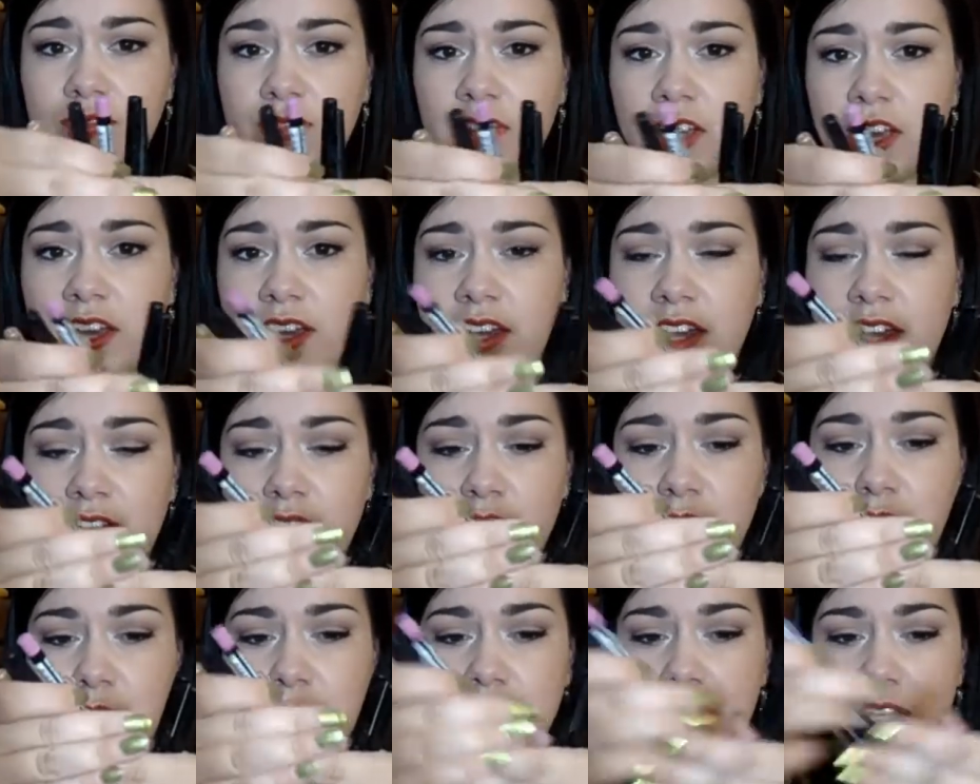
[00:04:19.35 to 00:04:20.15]
I
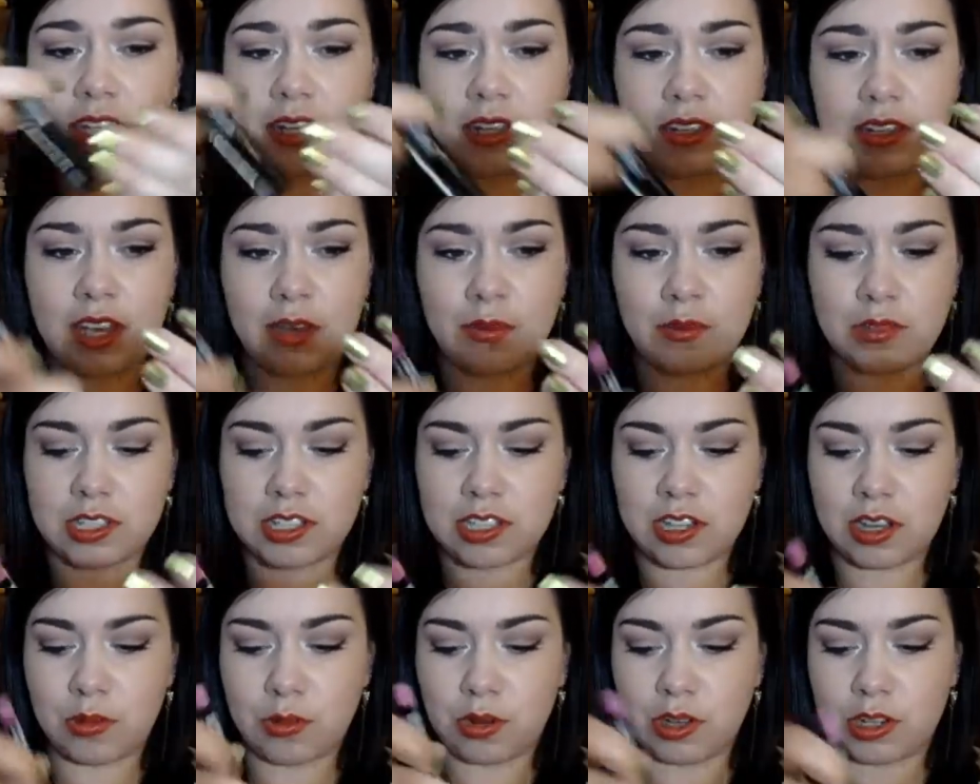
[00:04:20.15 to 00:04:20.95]
have pink. That one's
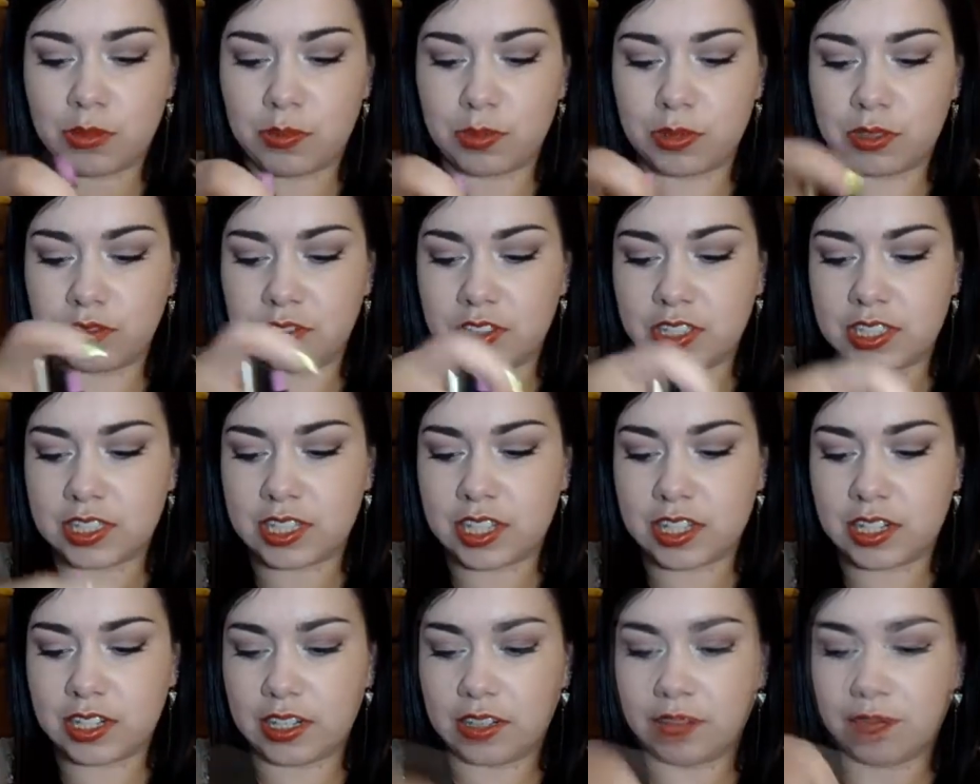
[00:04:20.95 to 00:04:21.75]
not waterproof, just
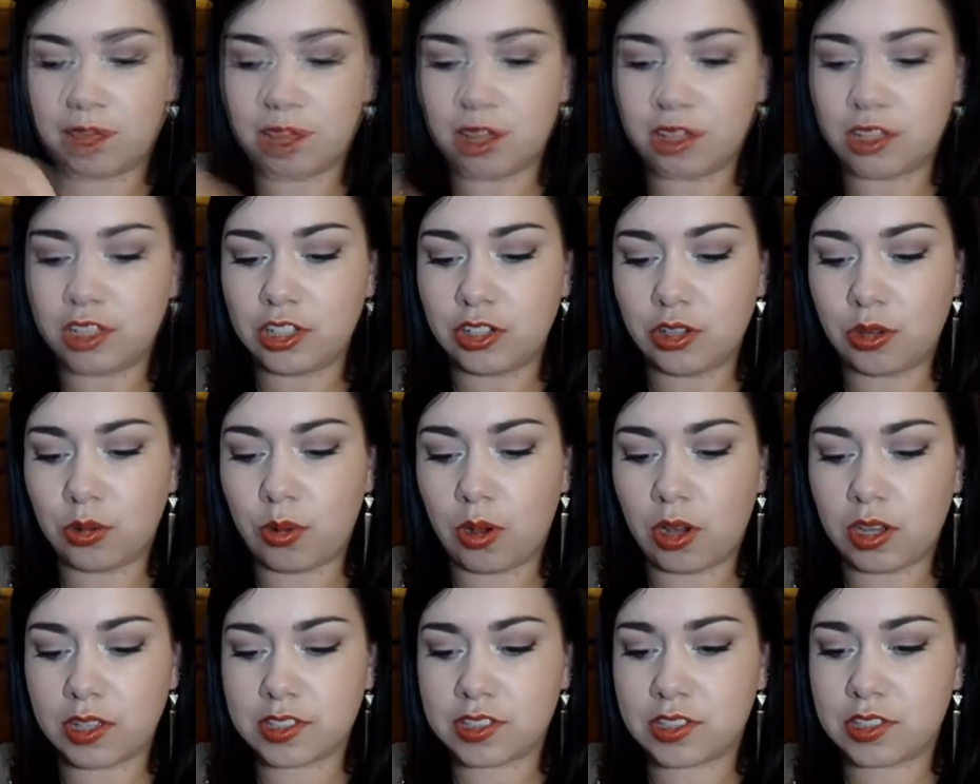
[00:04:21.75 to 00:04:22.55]
kidding. You know,
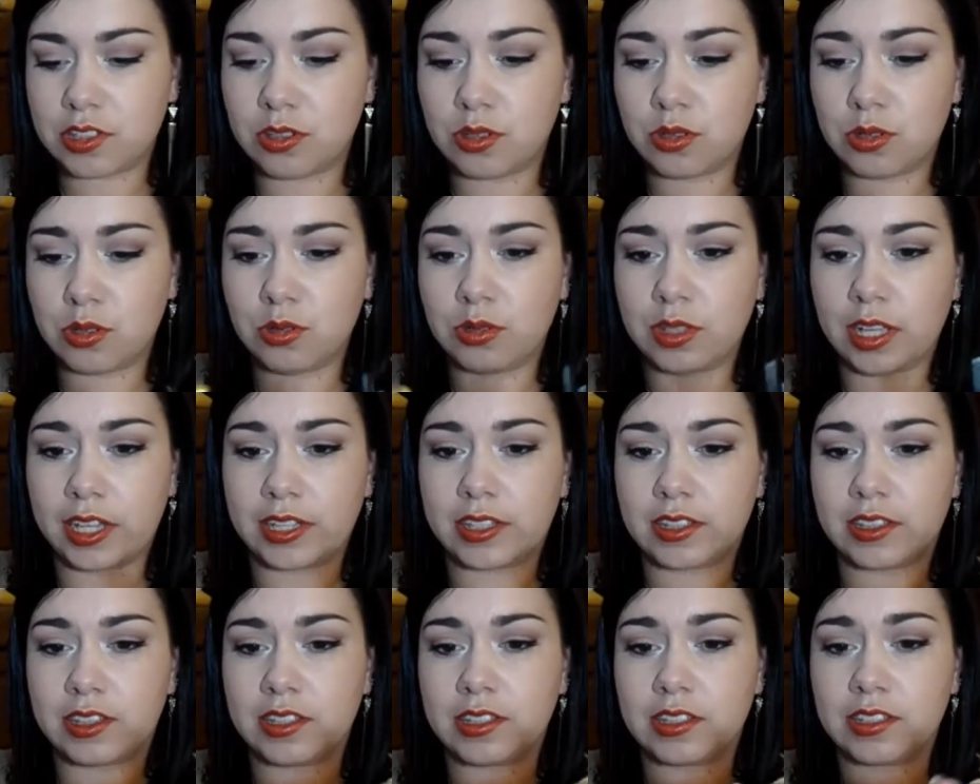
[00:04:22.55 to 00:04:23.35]
also like
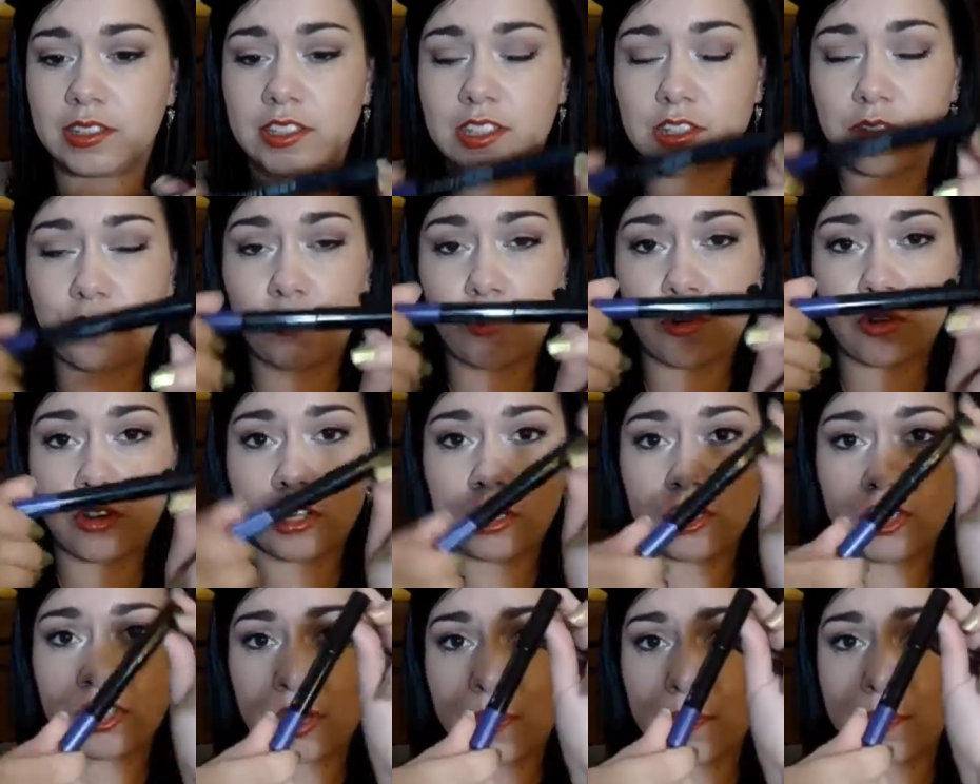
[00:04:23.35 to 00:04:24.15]
the
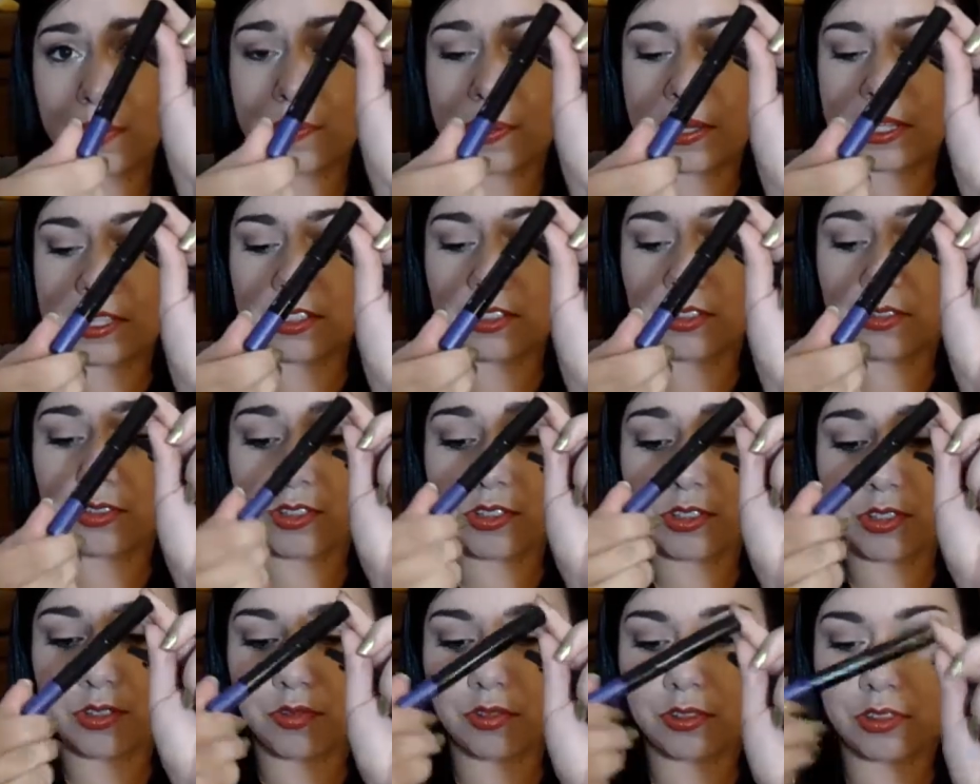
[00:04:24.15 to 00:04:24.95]
Sephora Jumbo pencils.
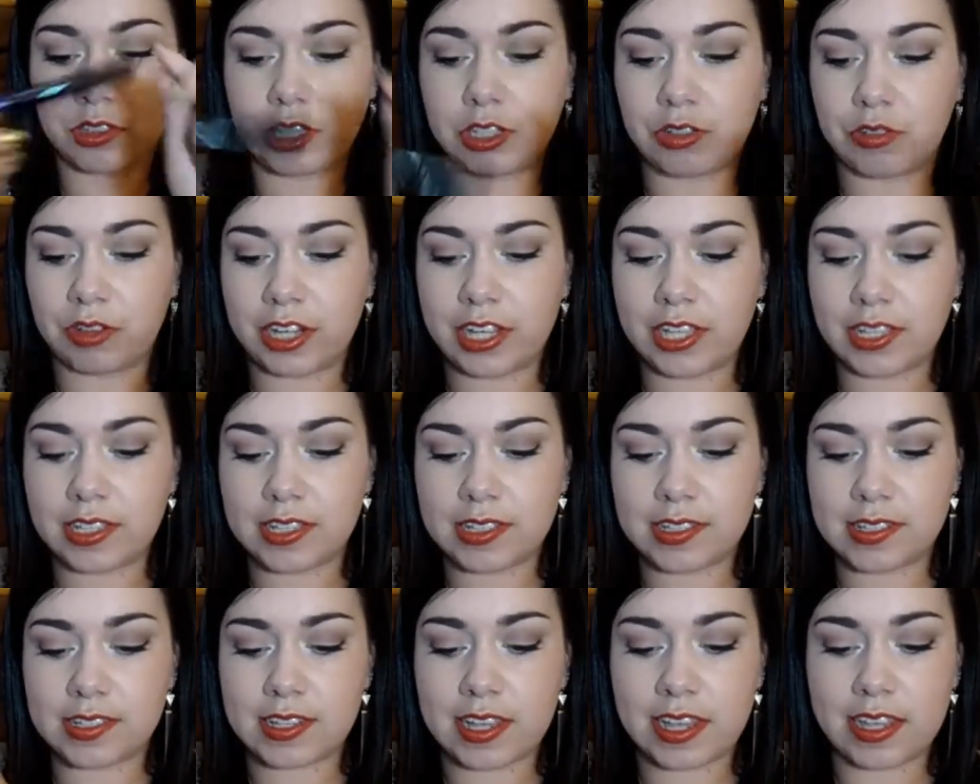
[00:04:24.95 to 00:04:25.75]
Those are really great. They
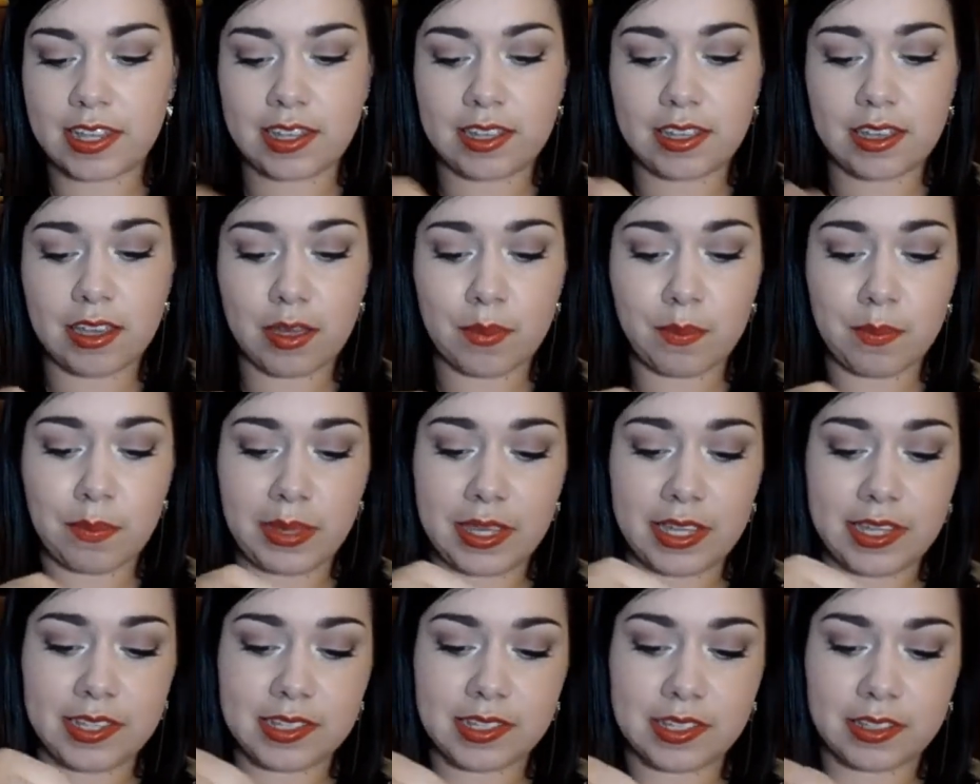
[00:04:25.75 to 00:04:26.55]
stay
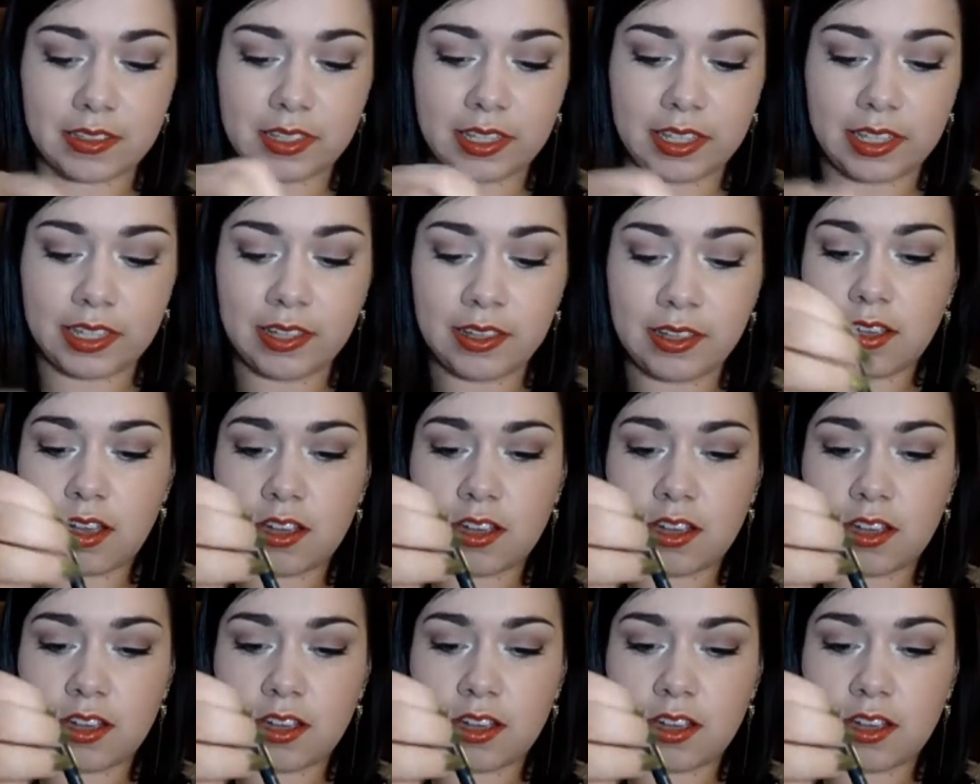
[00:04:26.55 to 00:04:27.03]
amazingly.